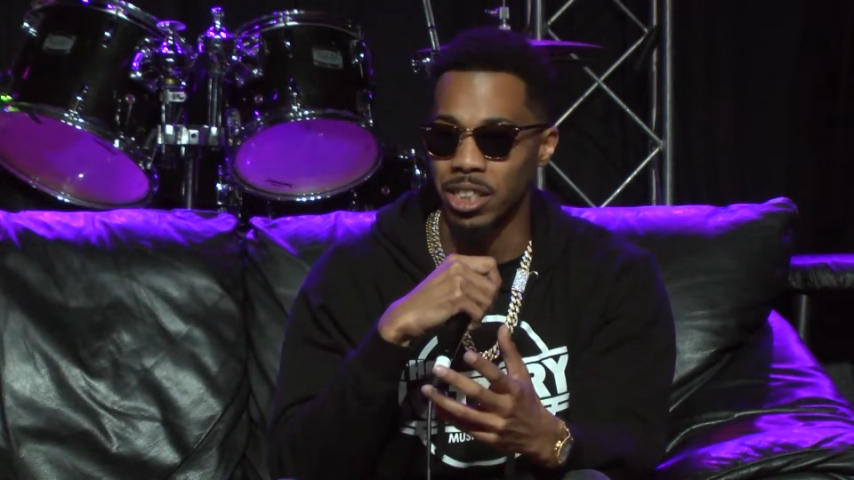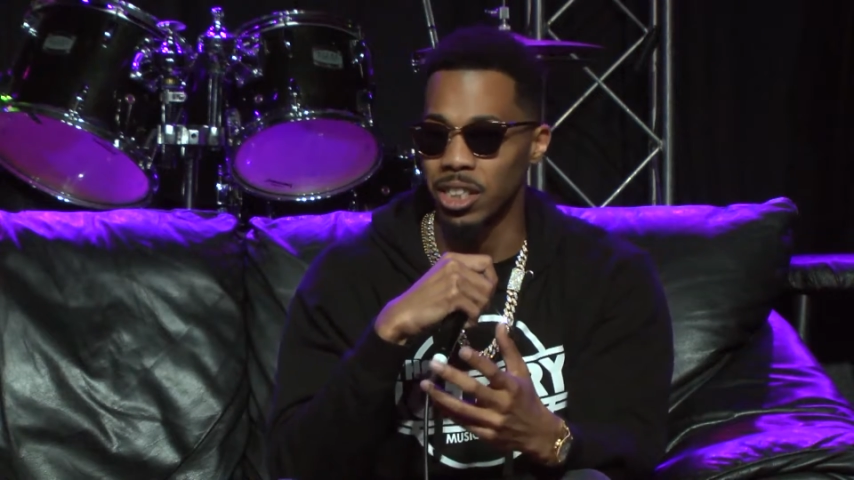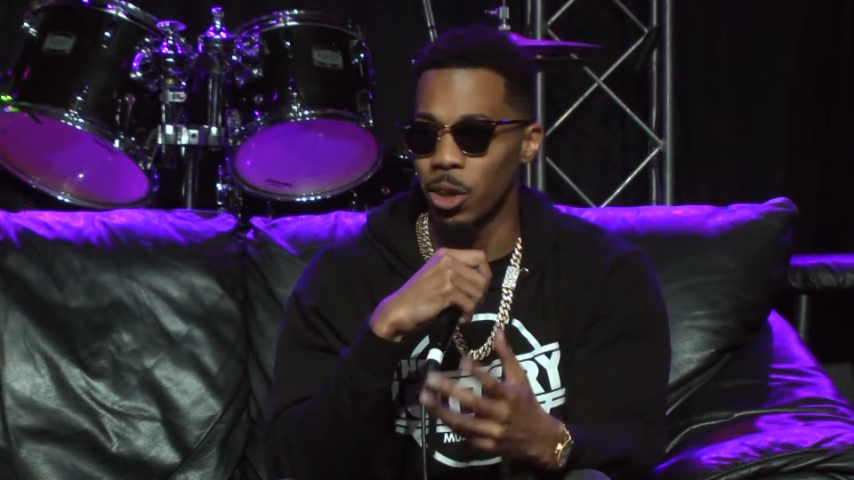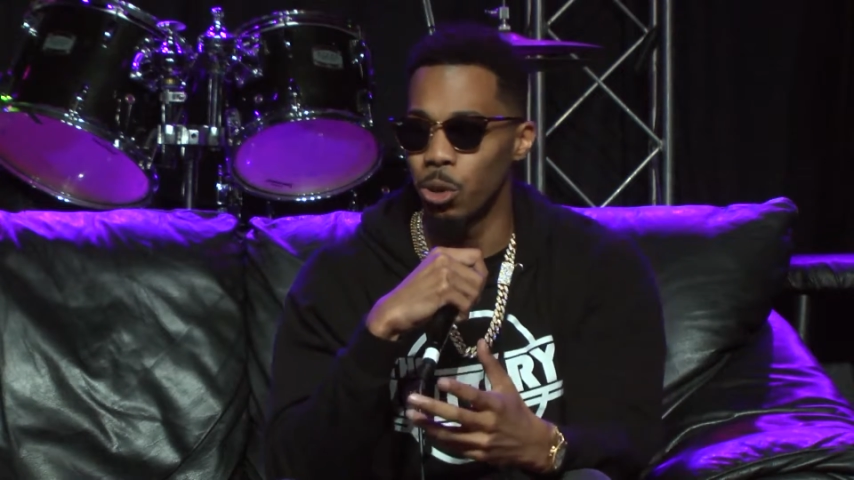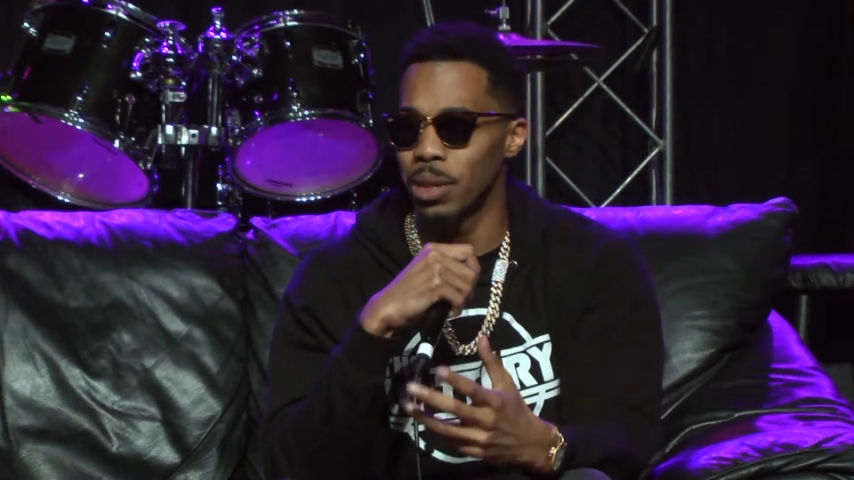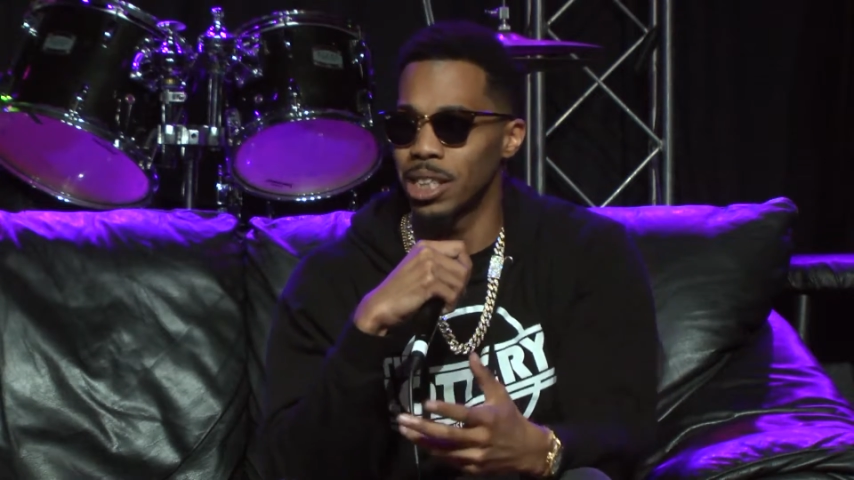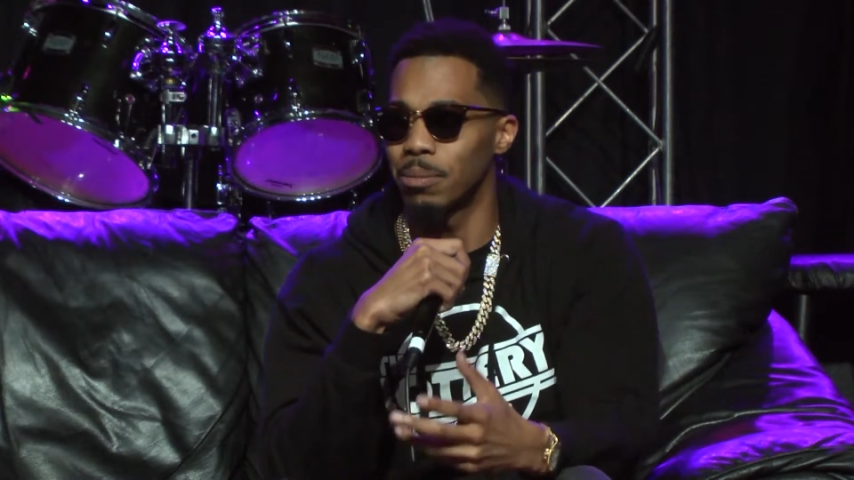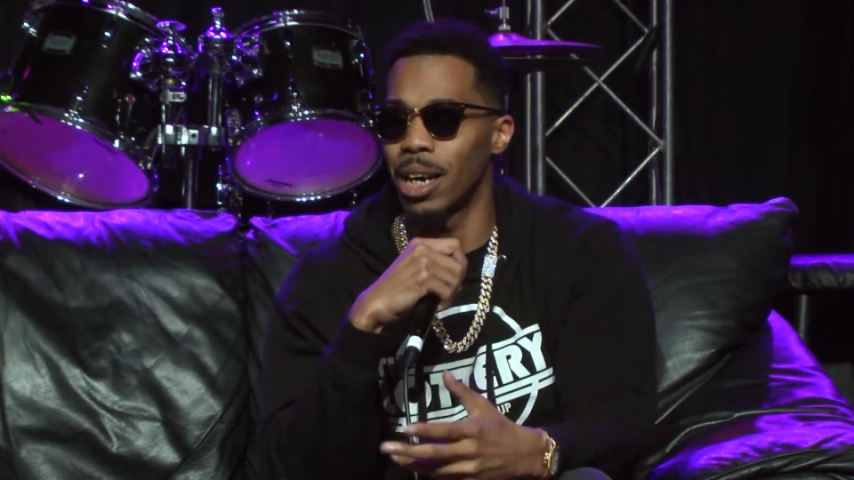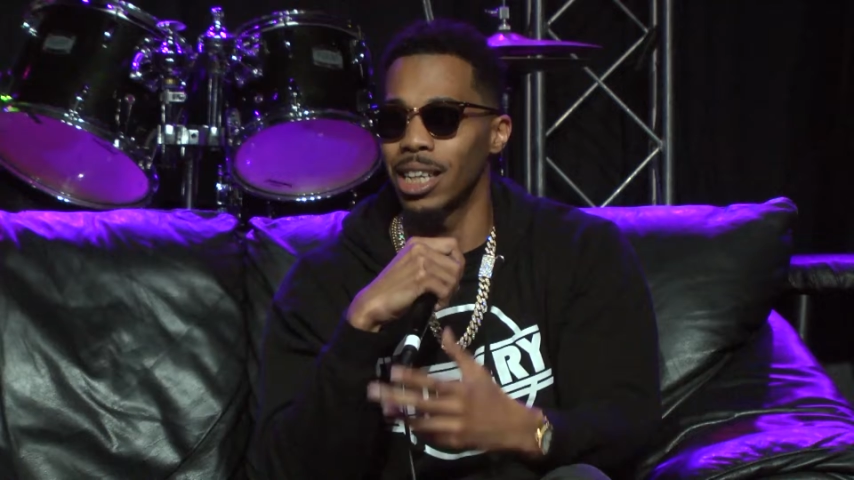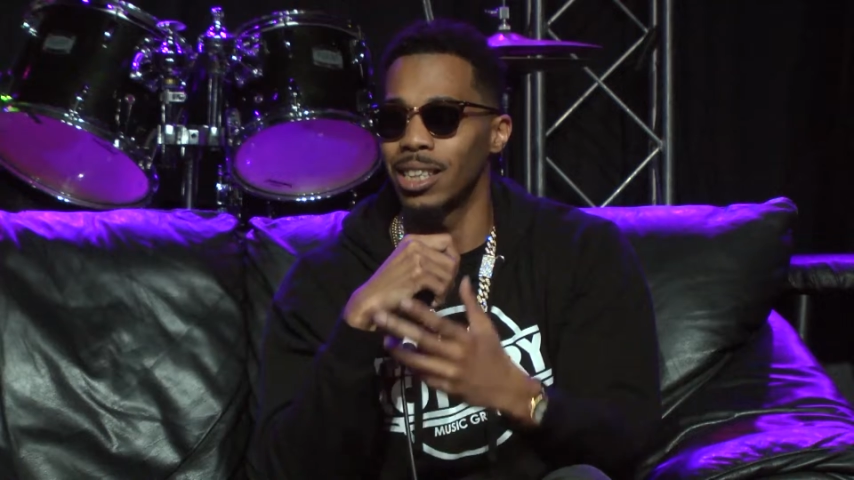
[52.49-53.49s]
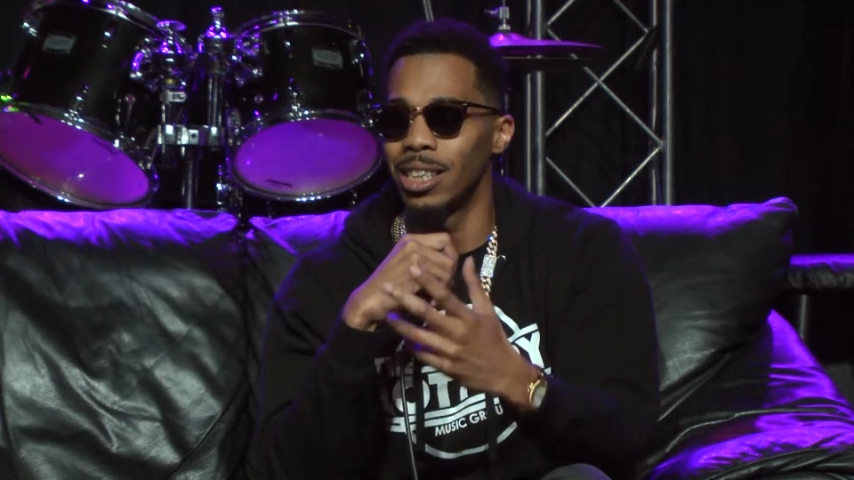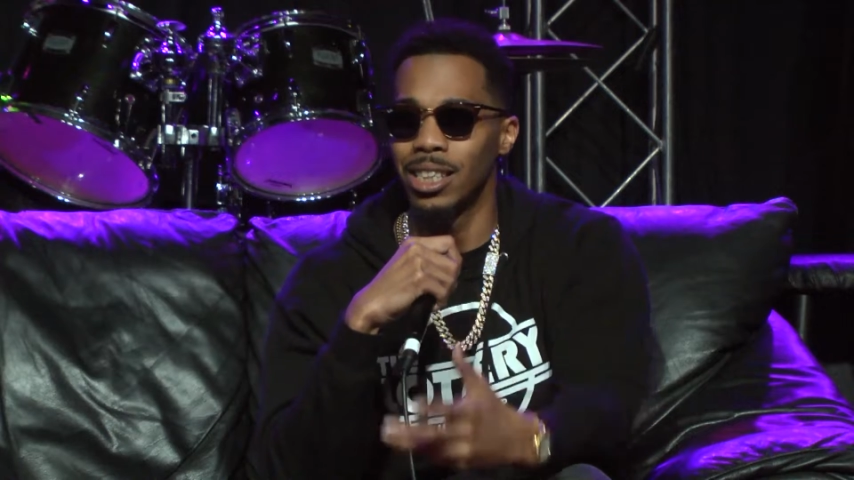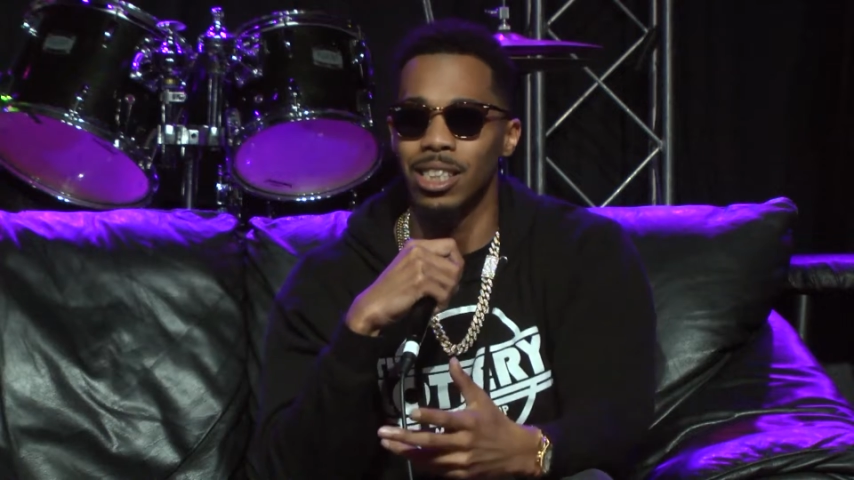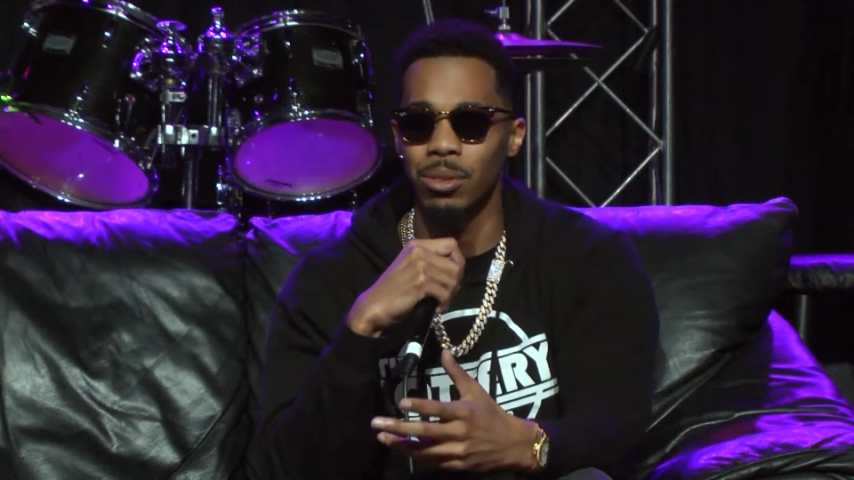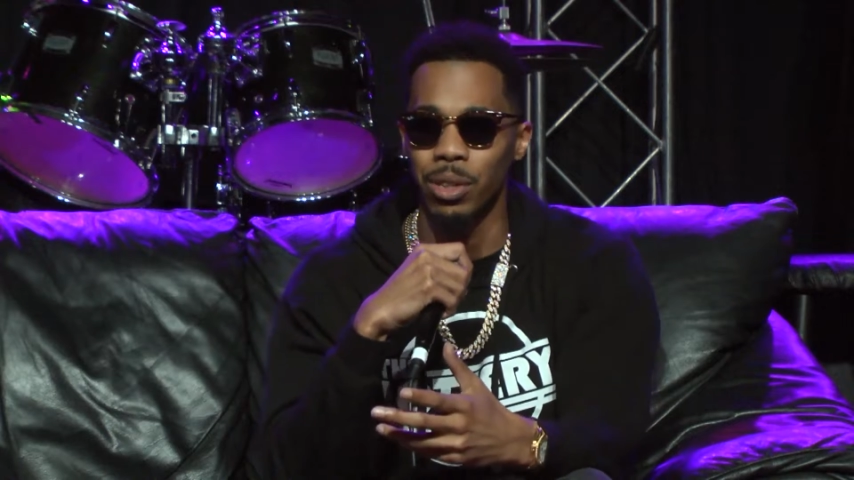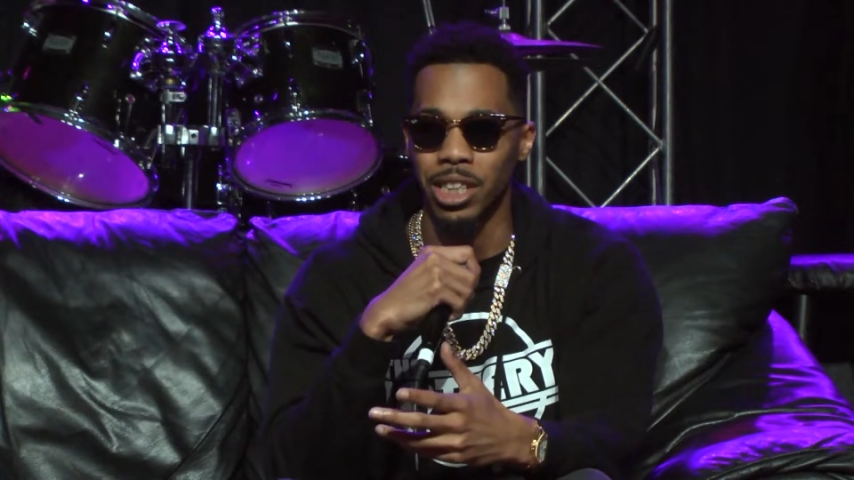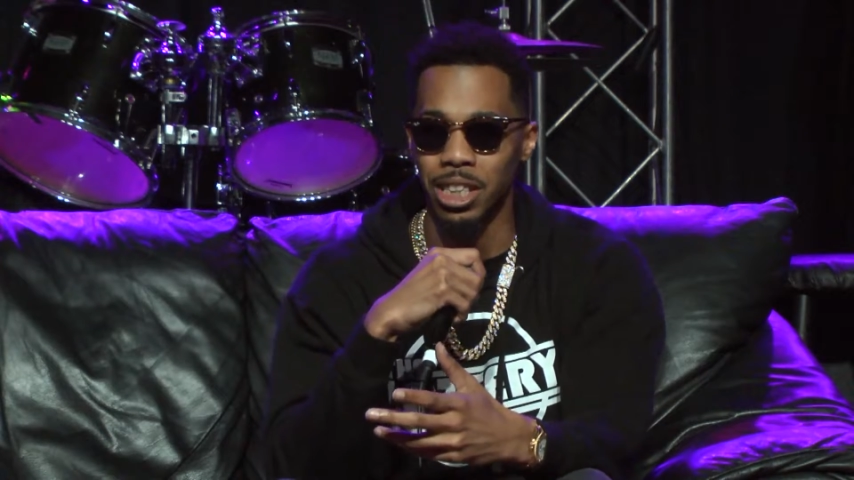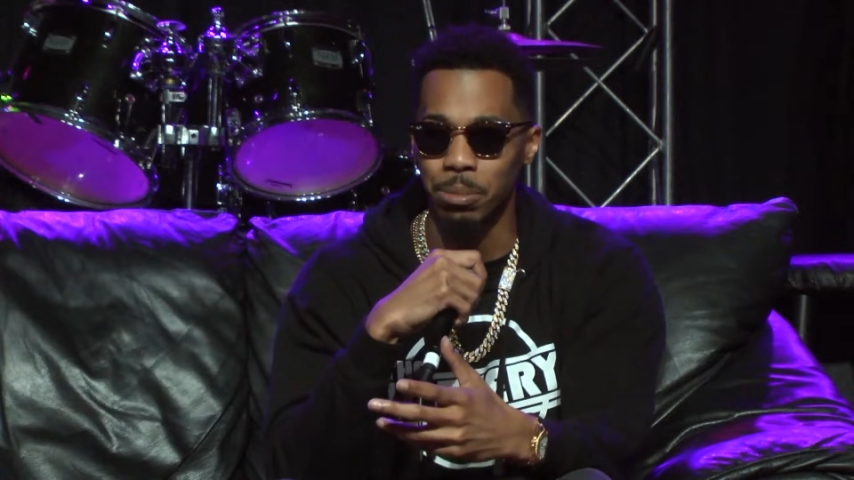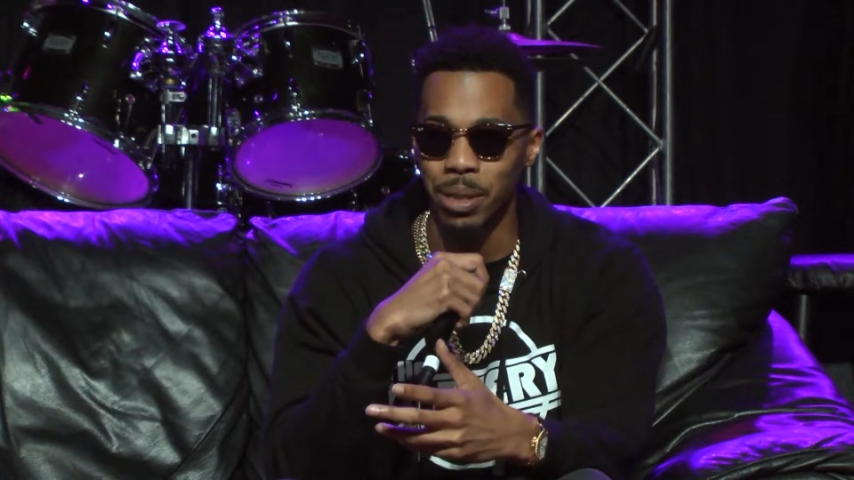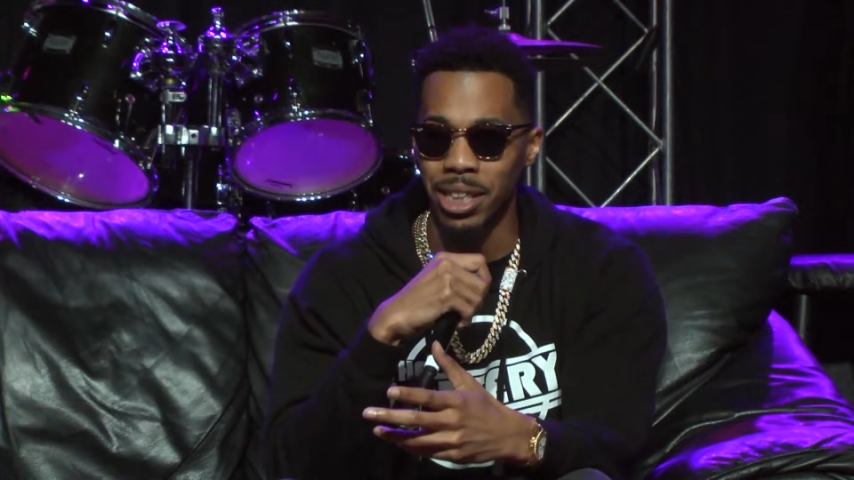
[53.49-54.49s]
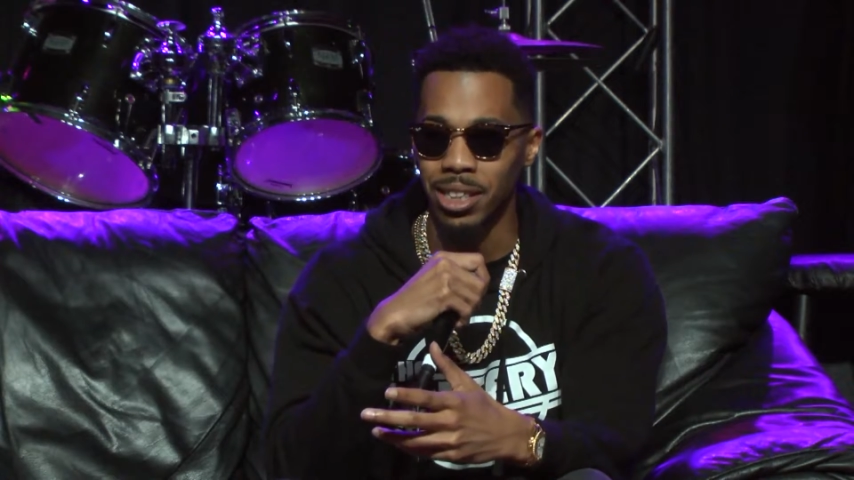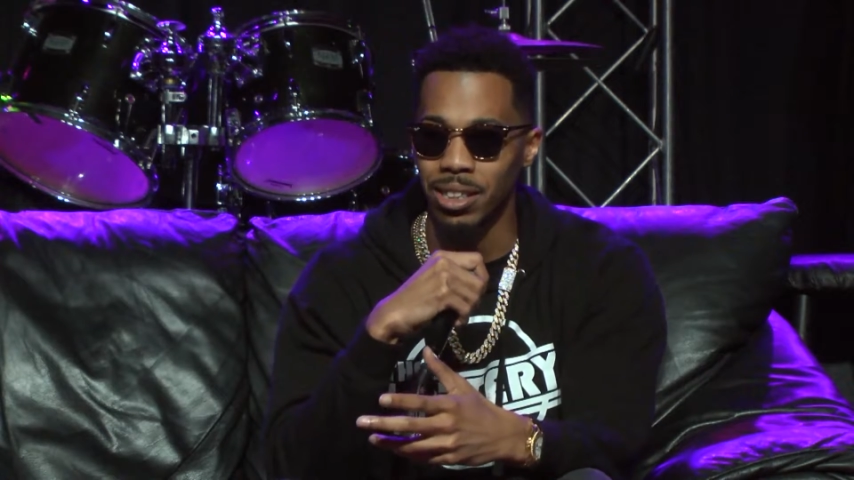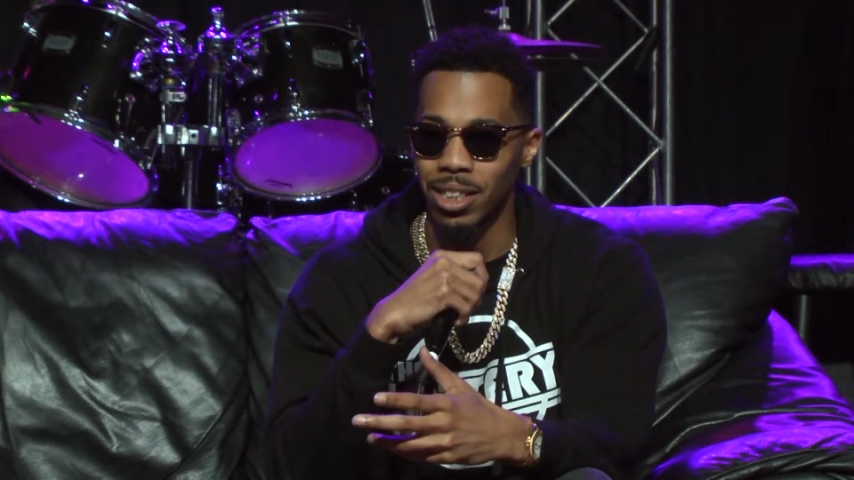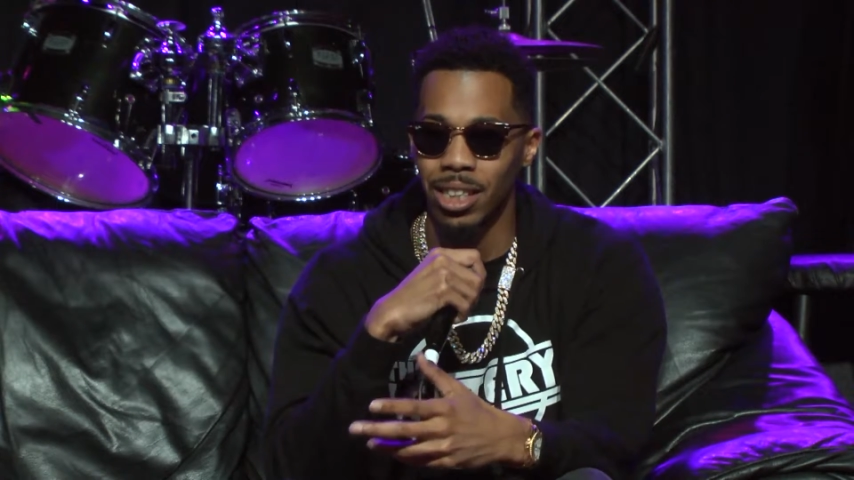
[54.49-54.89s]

just to hope that somebody listen to one of these beats,